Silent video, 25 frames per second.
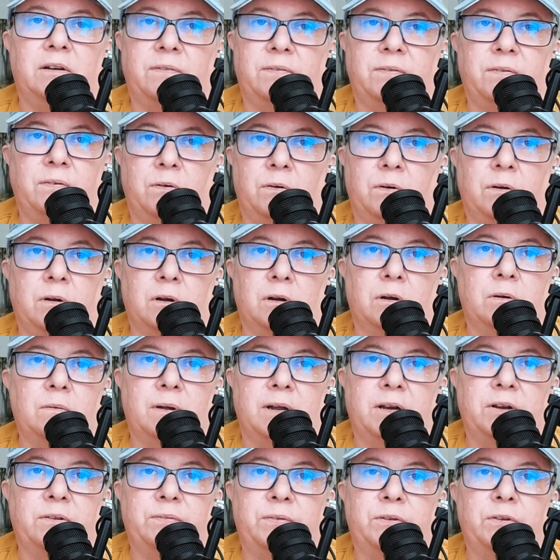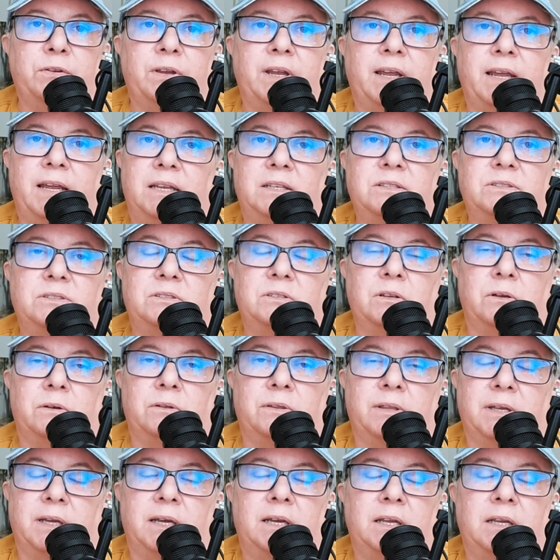for quite a few days so
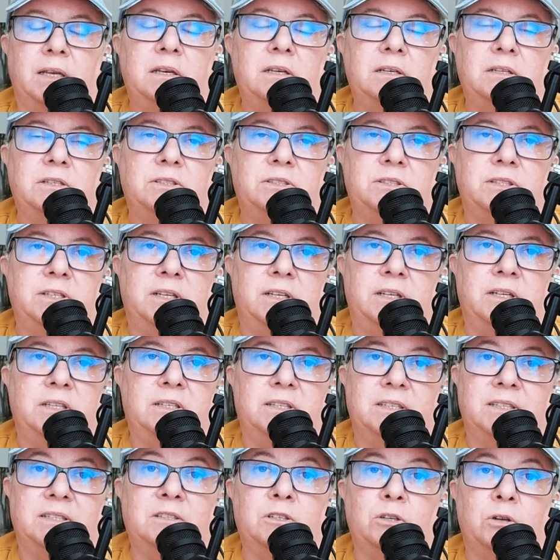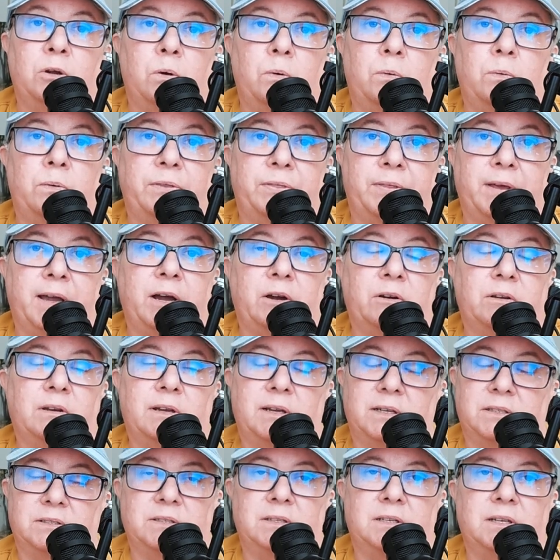that she didn't go without
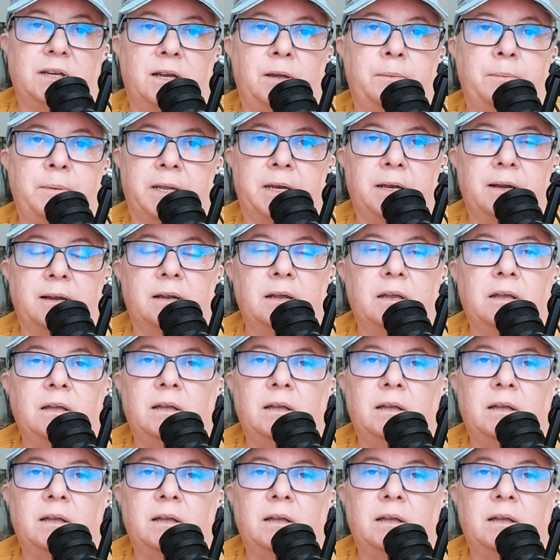as a diabetic.